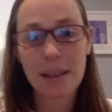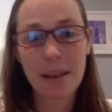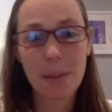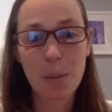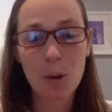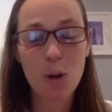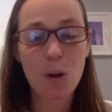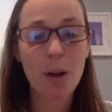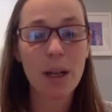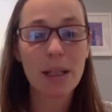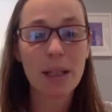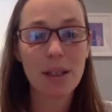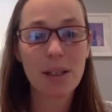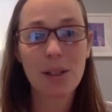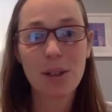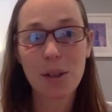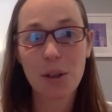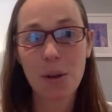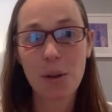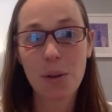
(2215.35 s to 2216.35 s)
that
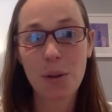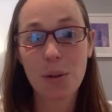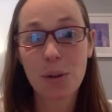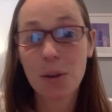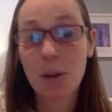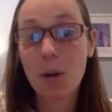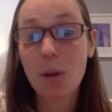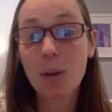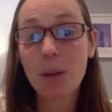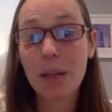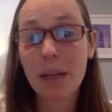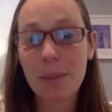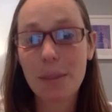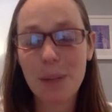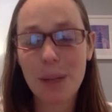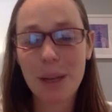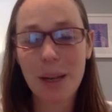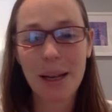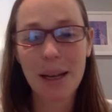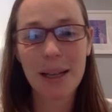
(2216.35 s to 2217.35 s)
progresses so slowly
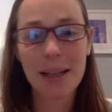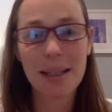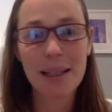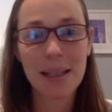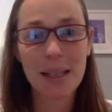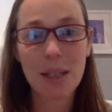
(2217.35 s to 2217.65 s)
because